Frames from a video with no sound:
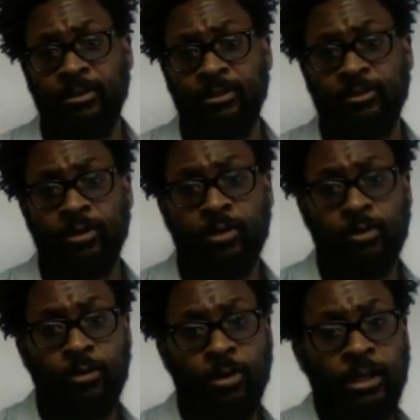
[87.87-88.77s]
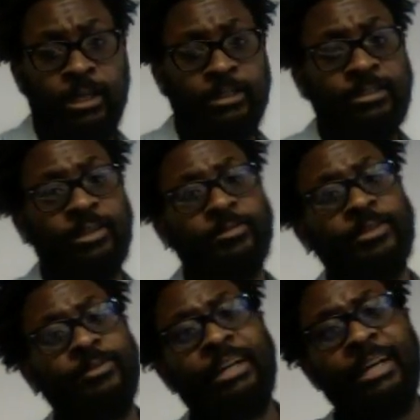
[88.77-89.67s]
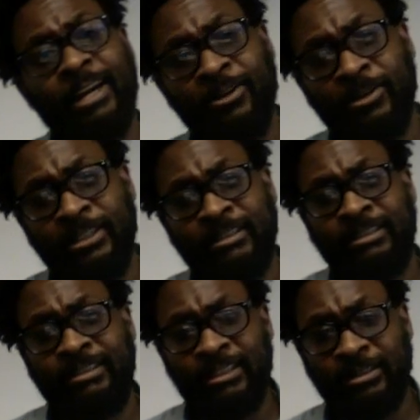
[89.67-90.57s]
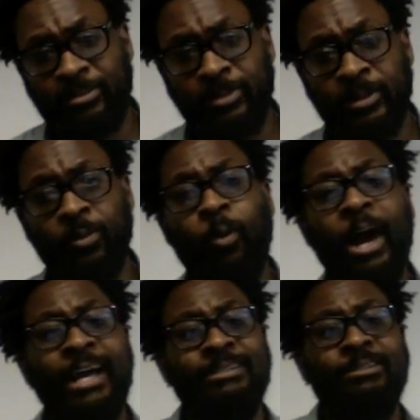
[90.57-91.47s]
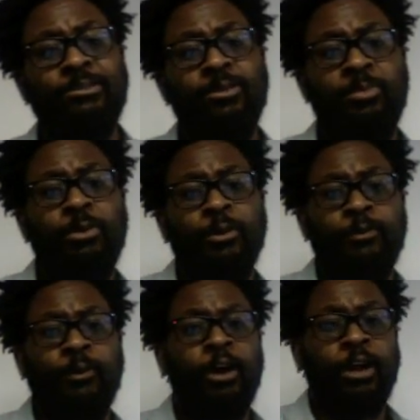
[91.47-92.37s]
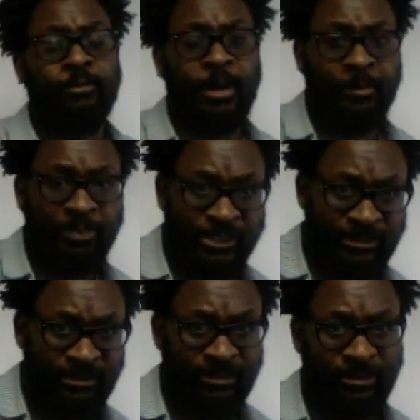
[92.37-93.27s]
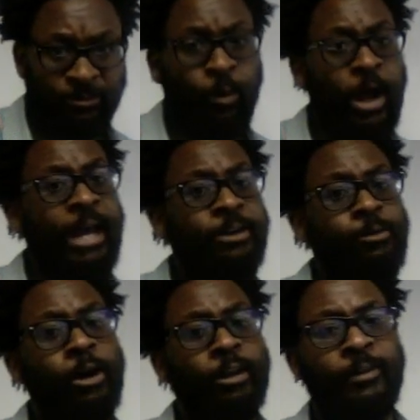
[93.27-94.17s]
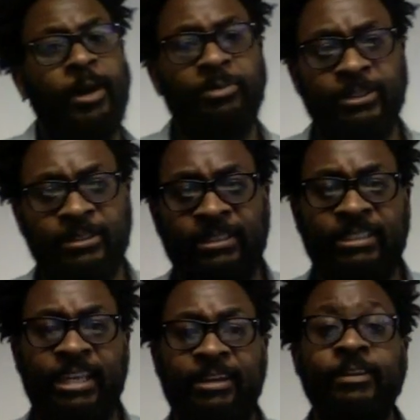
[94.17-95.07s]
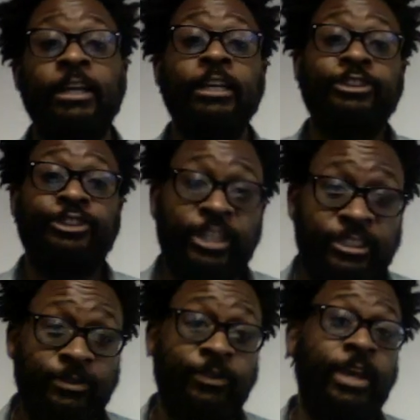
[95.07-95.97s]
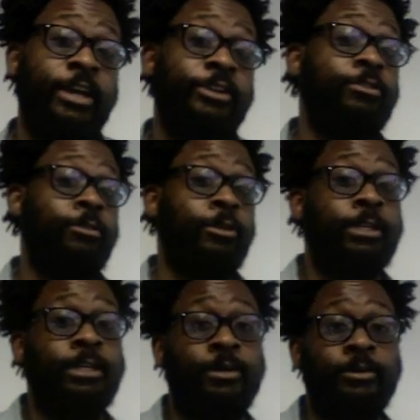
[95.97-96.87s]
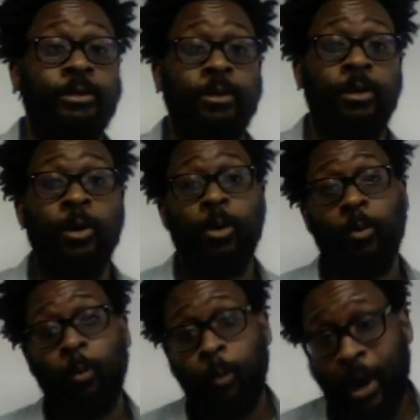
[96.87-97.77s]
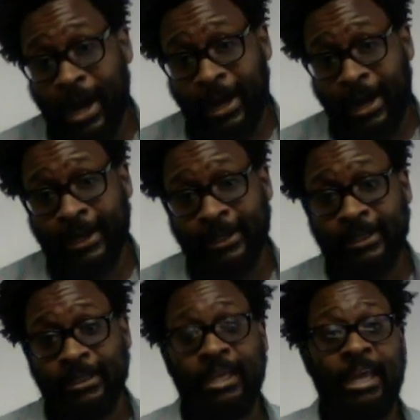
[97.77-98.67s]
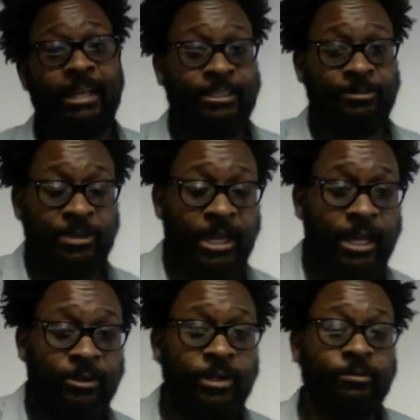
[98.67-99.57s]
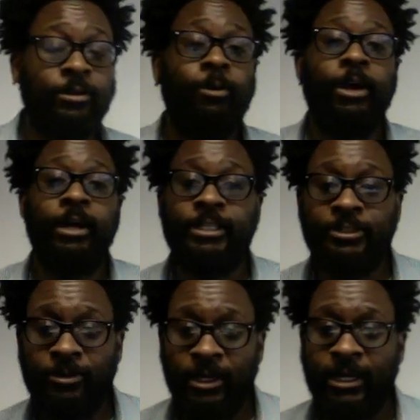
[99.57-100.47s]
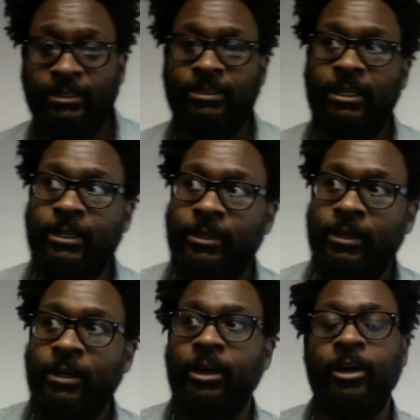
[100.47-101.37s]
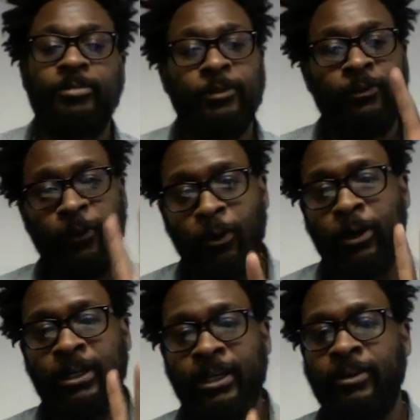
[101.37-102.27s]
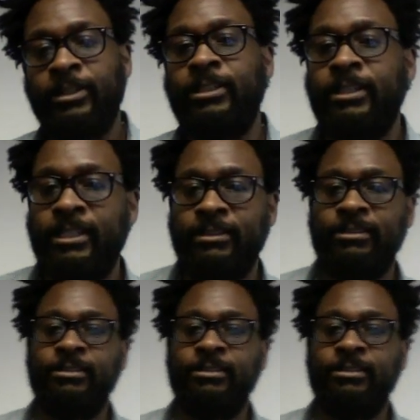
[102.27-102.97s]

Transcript: So in terms of accounting as a discipline, why is it so important for all of our businesses? Why do all of our businesses have such a value on accounting? Why at SBI do they require that you guys take up to 4 accounting classes